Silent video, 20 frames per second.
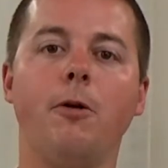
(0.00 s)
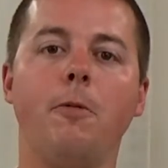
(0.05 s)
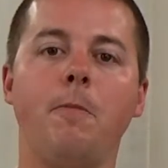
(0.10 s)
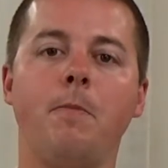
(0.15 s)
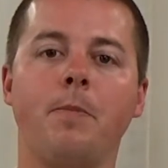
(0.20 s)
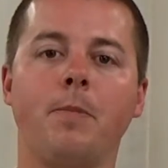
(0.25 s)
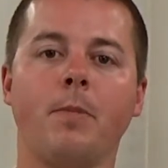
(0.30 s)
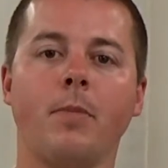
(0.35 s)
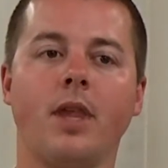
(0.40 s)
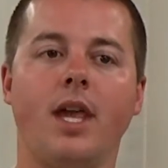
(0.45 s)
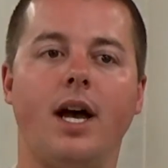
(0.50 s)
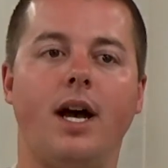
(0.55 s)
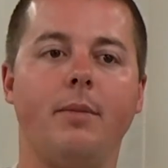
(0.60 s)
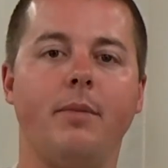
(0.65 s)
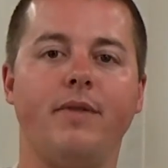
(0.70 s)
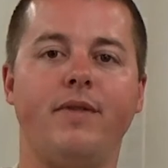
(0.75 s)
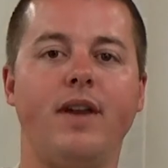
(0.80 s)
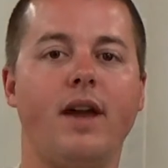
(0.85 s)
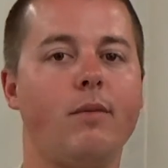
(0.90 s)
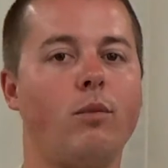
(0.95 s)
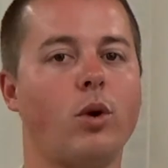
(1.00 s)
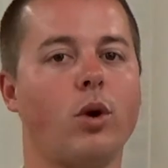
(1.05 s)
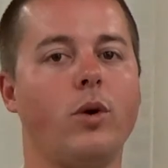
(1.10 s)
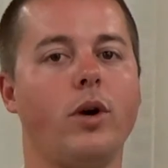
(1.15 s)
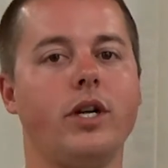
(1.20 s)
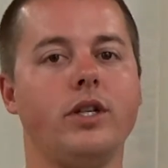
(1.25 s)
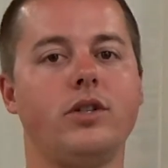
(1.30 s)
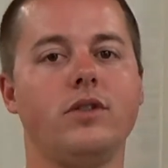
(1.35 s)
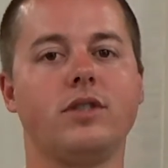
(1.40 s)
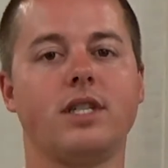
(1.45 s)
If you have more
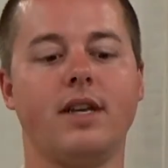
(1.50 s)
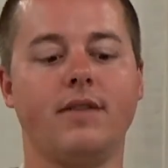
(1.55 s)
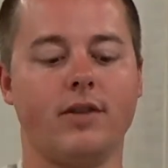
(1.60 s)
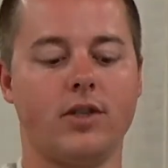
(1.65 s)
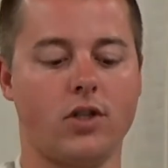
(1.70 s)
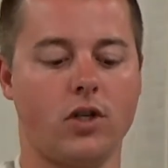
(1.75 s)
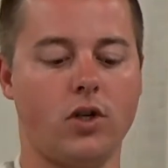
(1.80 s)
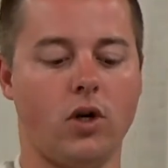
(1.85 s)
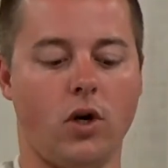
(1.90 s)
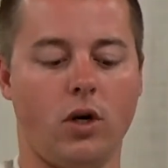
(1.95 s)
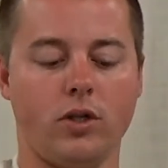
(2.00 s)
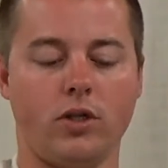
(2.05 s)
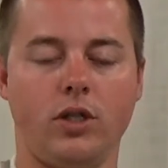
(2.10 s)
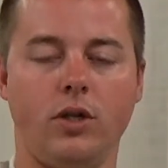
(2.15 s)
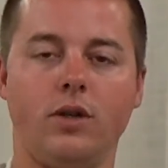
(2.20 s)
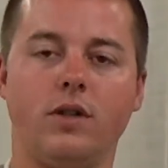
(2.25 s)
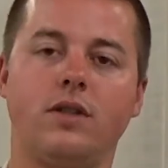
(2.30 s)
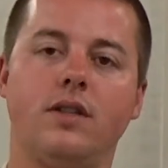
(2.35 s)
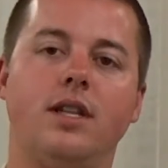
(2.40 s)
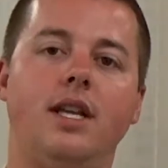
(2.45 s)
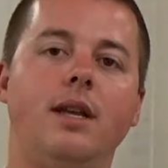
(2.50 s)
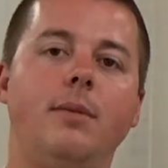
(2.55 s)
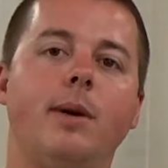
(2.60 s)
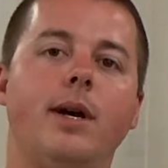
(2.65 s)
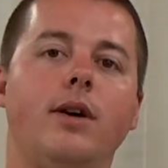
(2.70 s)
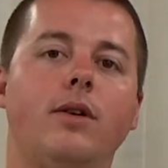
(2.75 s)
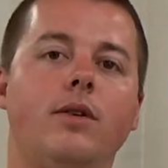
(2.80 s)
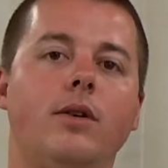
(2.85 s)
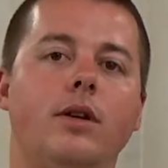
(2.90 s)
questions, give us a call, shoot us an email.